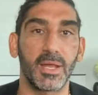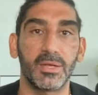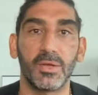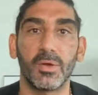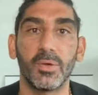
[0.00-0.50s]

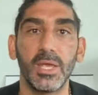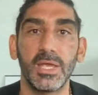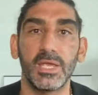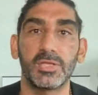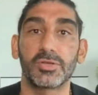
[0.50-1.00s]
not know,
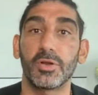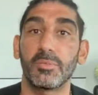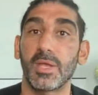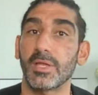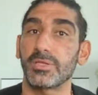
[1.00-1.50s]
he turned
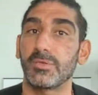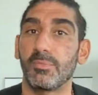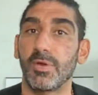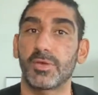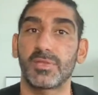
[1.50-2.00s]
me on to a
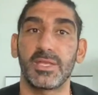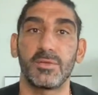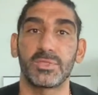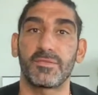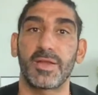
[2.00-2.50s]
book that he
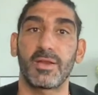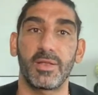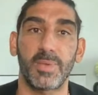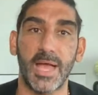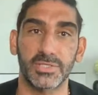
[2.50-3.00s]
was
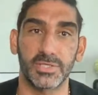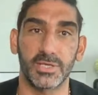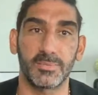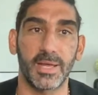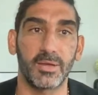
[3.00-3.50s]
very
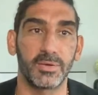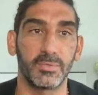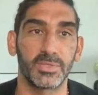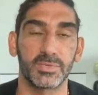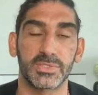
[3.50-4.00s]
passionate about,
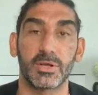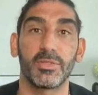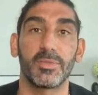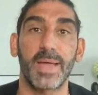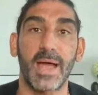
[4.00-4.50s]
which was
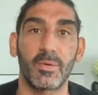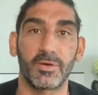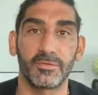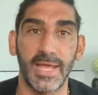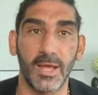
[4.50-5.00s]
called The Power
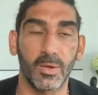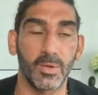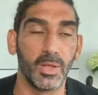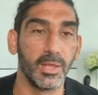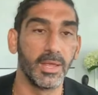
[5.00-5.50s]
of
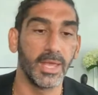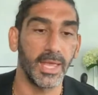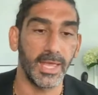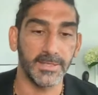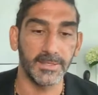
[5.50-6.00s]
Now.
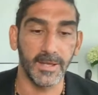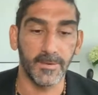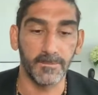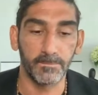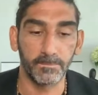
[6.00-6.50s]
And
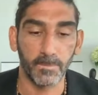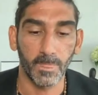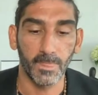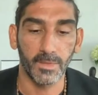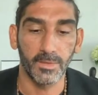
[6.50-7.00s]

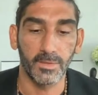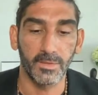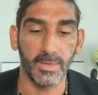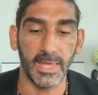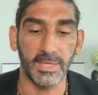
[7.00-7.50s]

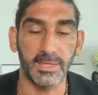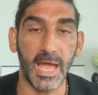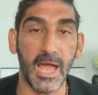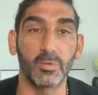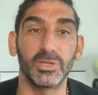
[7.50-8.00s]

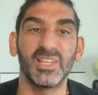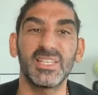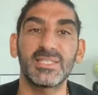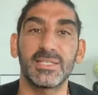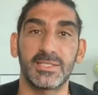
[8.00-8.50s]
I would
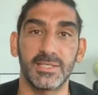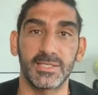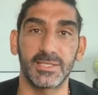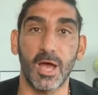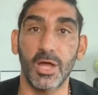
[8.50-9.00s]
listen to
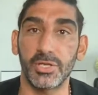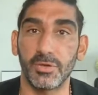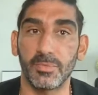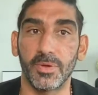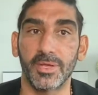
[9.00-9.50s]
this
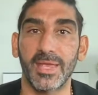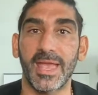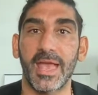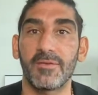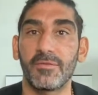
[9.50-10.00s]
audiobook
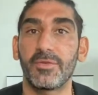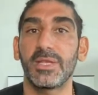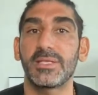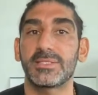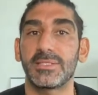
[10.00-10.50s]

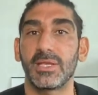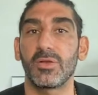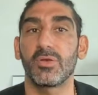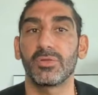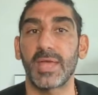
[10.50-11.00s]
every
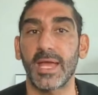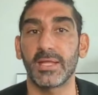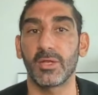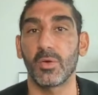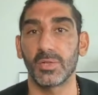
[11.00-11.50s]
single
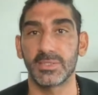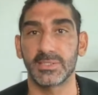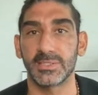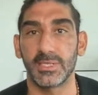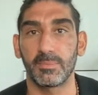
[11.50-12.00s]
night going to
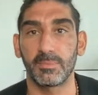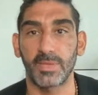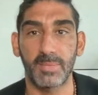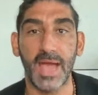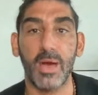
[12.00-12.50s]
sleep,
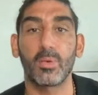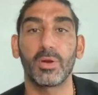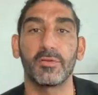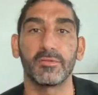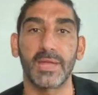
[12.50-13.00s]
The
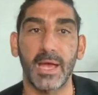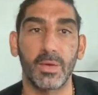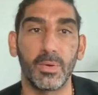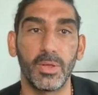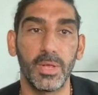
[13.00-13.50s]
Power of Now.